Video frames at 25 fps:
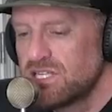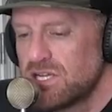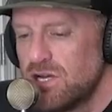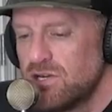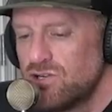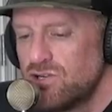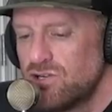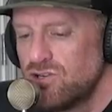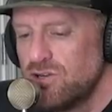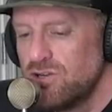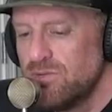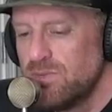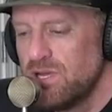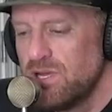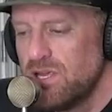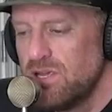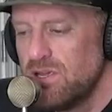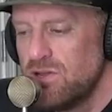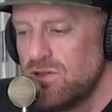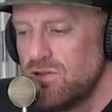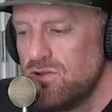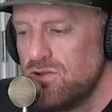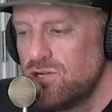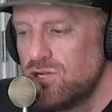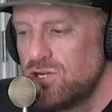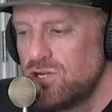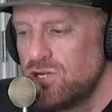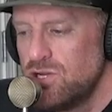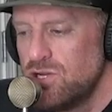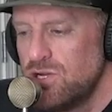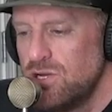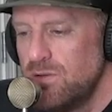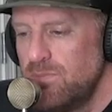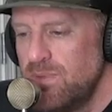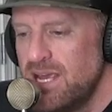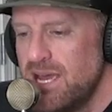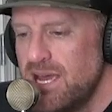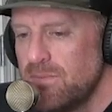country, but you
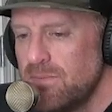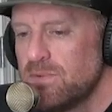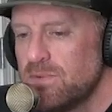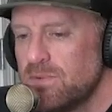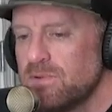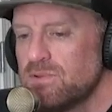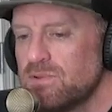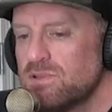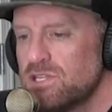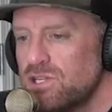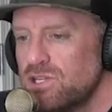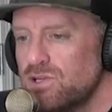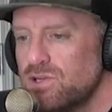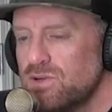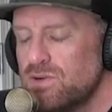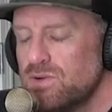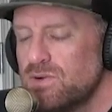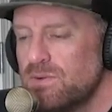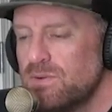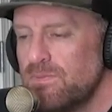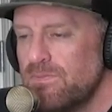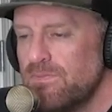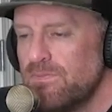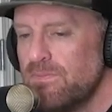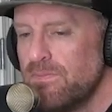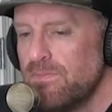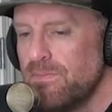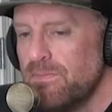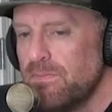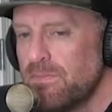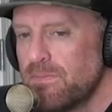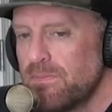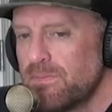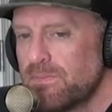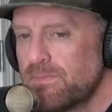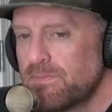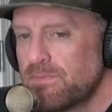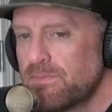should be able to,
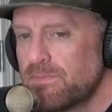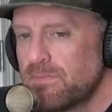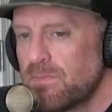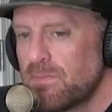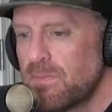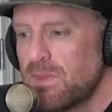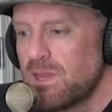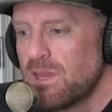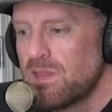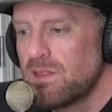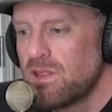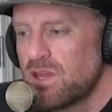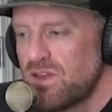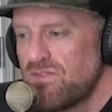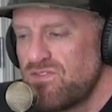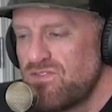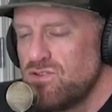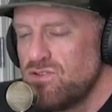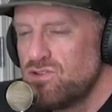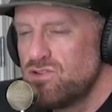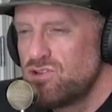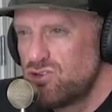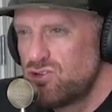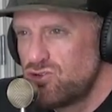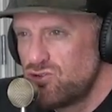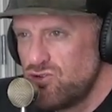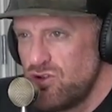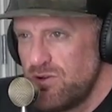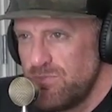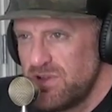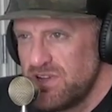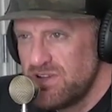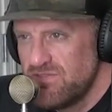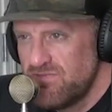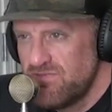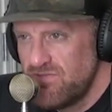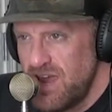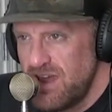like, if you strip
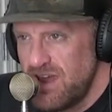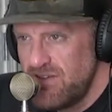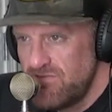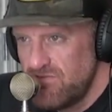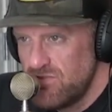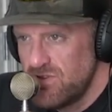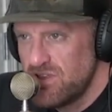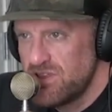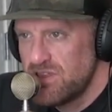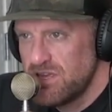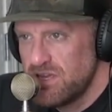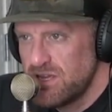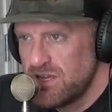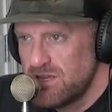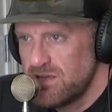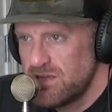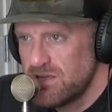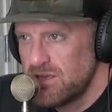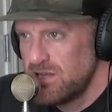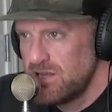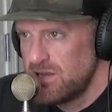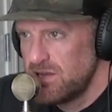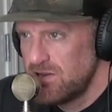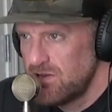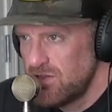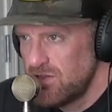me of everything and